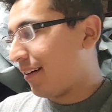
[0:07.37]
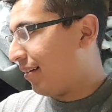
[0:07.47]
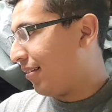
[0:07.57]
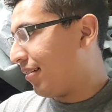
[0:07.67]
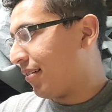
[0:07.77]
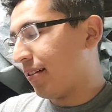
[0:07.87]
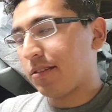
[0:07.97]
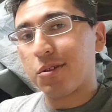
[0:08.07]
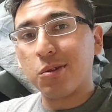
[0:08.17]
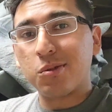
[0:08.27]

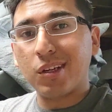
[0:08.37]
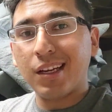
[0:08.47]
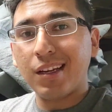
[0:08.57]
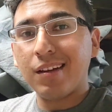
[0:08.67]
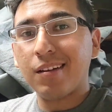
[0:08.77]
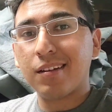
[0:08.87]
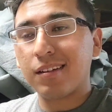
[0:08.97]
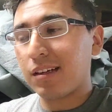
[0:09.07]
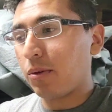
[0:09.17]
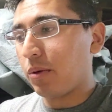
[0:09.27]
So today,
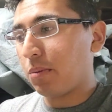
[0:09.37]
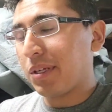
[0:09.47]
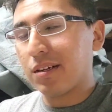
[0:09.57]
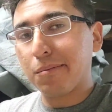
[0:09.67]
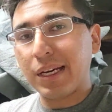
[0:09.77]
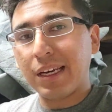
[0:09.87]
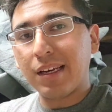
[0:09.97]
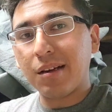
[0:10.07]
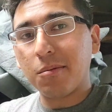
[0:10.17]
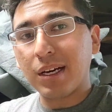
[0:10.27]
going to be
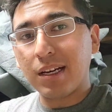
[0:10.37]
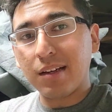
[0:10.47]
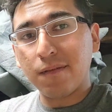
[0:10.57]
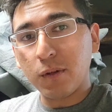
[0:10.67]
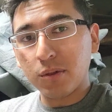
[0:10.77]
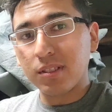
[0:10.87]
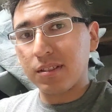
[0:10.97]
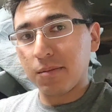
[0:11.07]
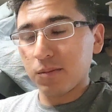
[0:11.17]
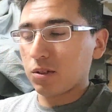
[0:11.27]
combating my fuel
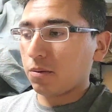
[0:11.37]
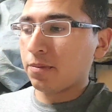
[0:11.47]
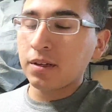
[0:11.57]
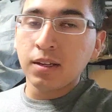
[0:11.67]
system. So,